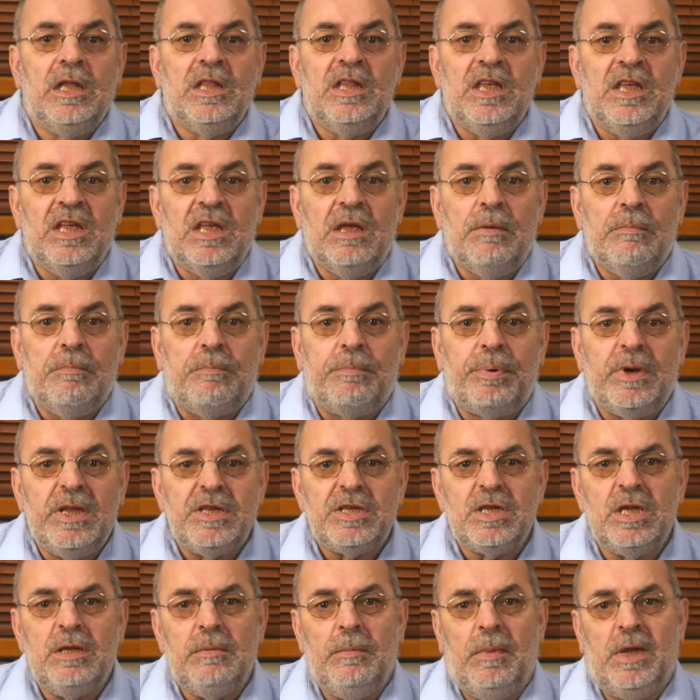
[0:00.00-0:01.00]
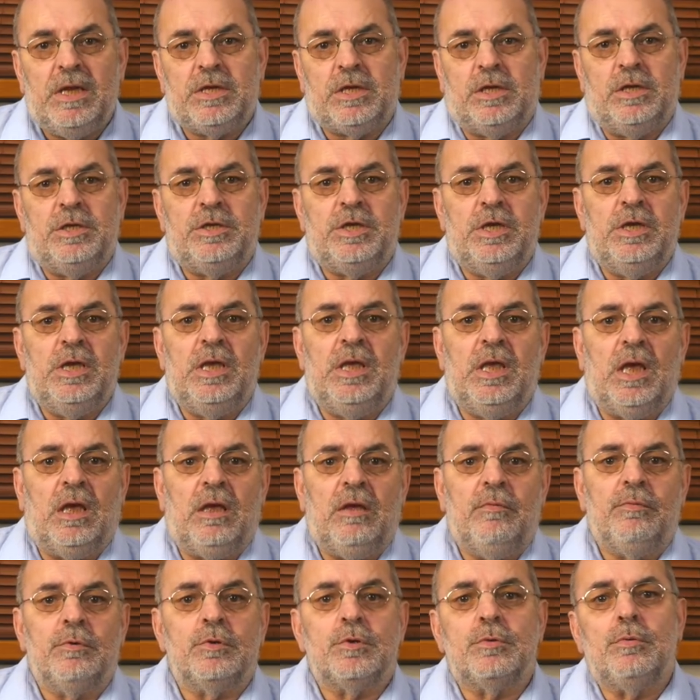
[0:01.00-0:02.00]
The implicit message he
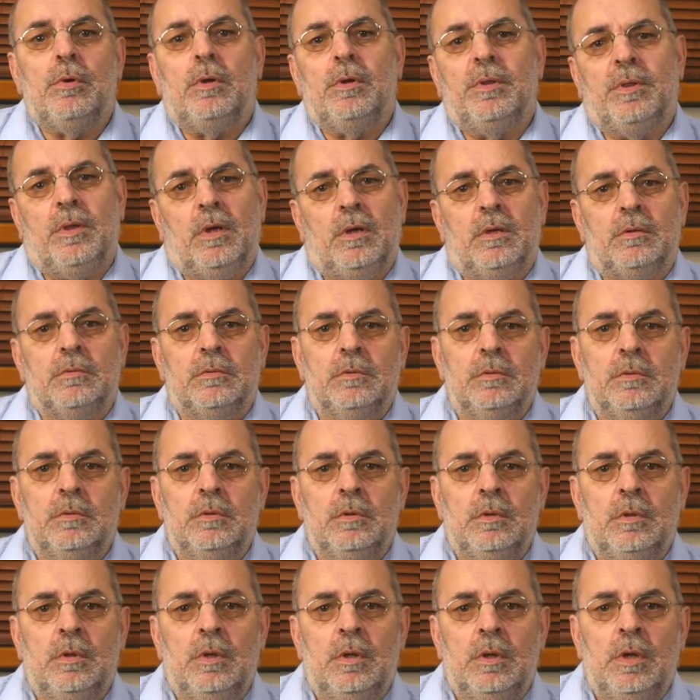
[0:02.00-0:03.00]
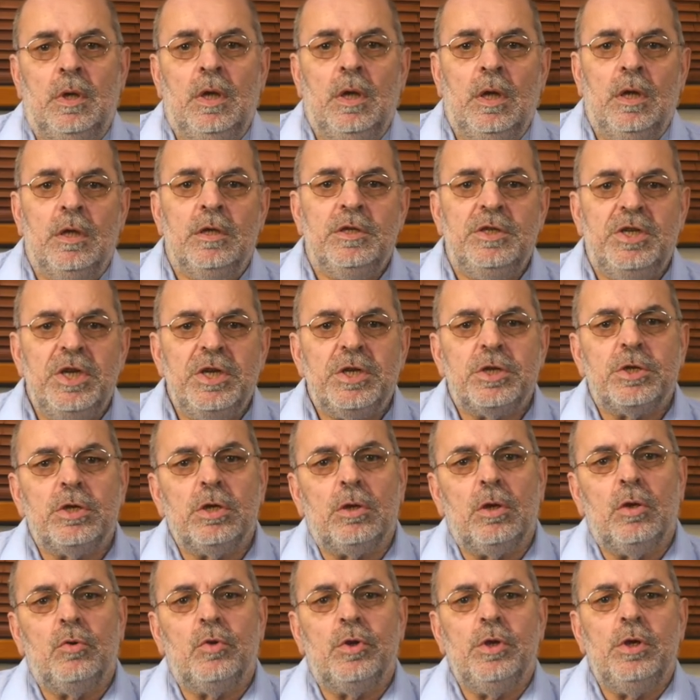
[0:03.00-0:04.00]
gave was wrong though.
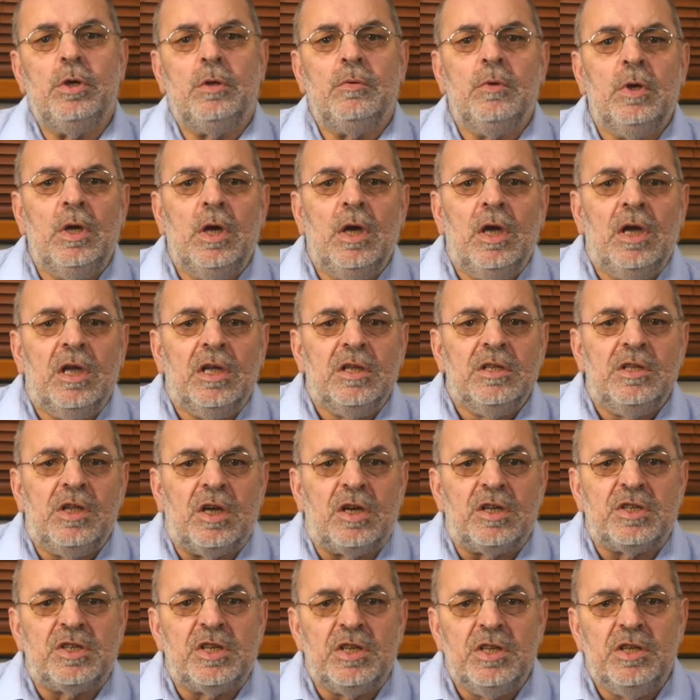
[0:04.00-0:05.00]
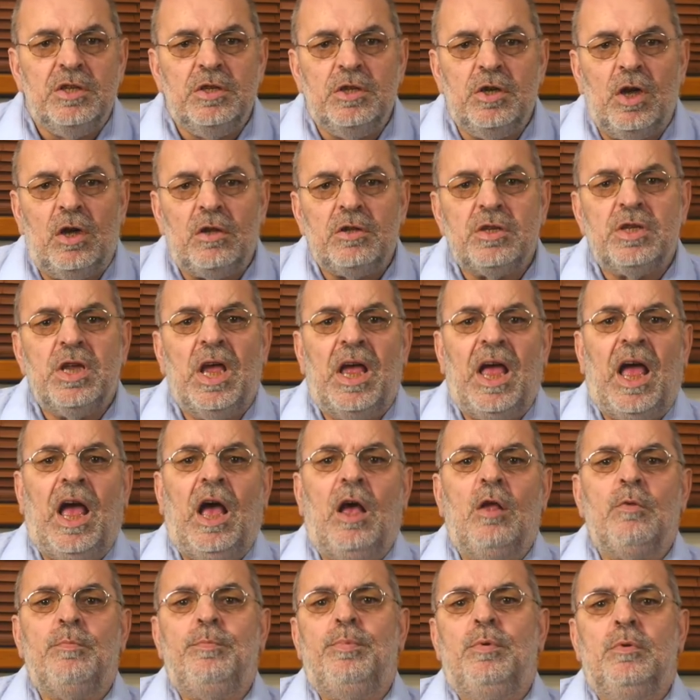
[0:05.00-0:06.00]
Digital audio does not
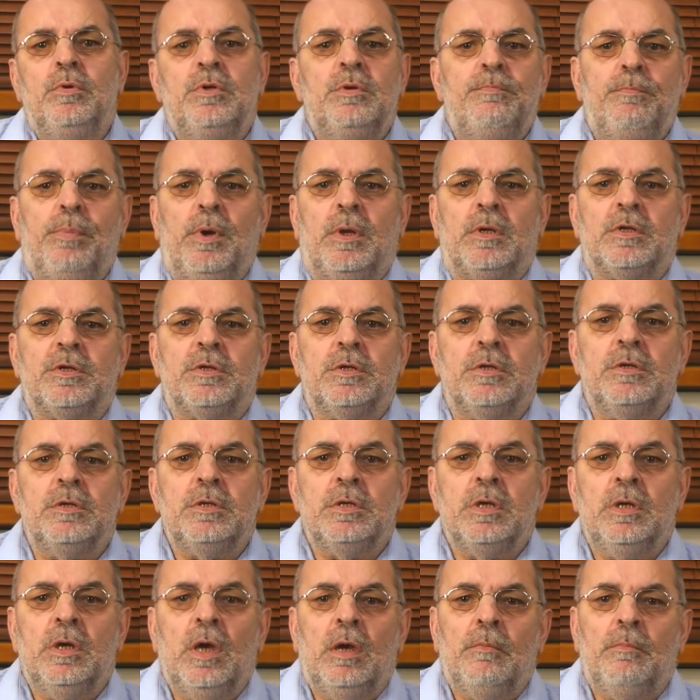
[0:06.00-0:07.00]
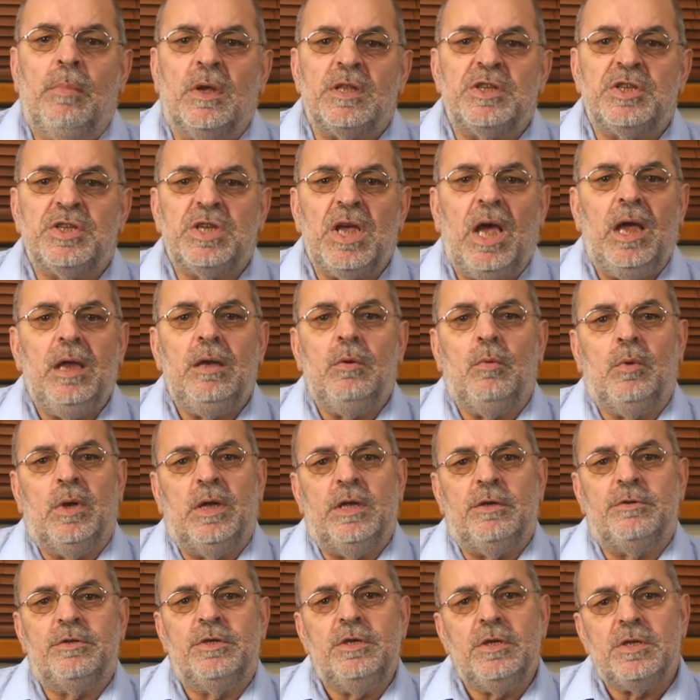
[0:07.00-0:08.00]
output pulses but sine
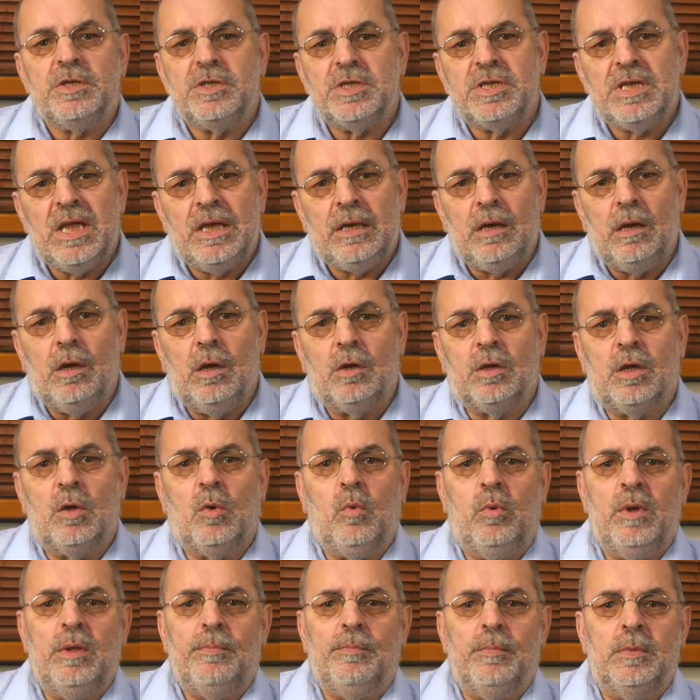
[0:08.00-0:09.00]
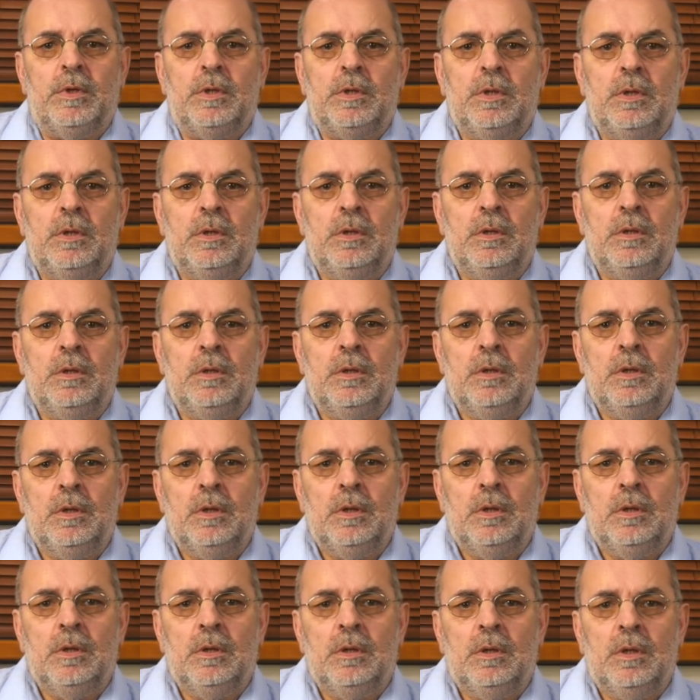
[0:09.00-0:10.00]
waves just as analog equipment.
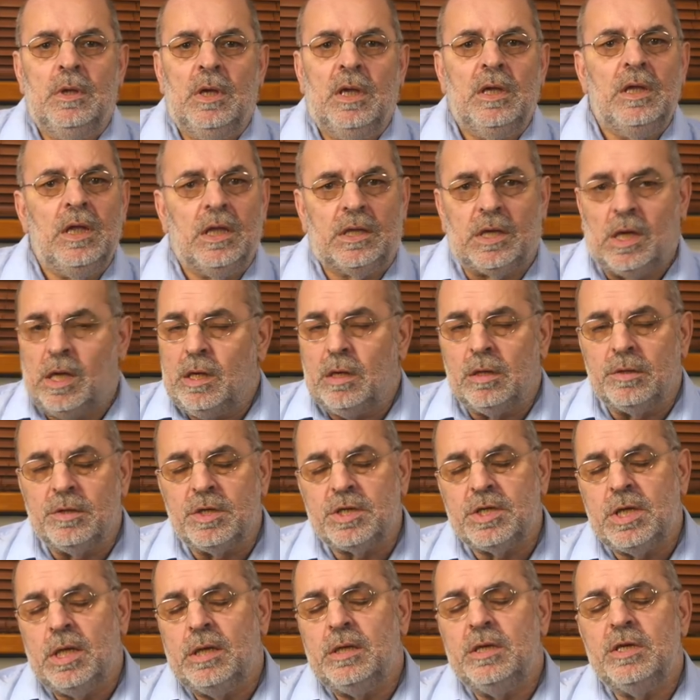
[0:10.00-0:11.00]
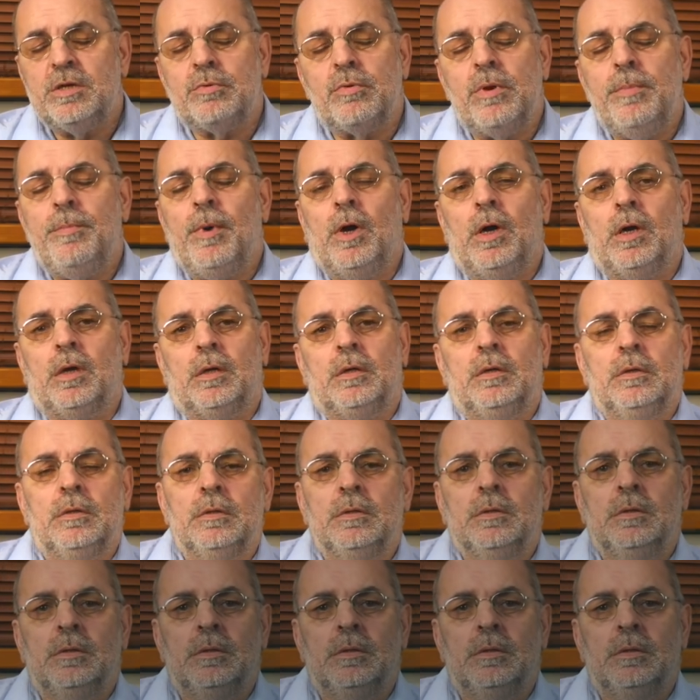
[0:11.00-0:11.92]
Yet I understand his remark.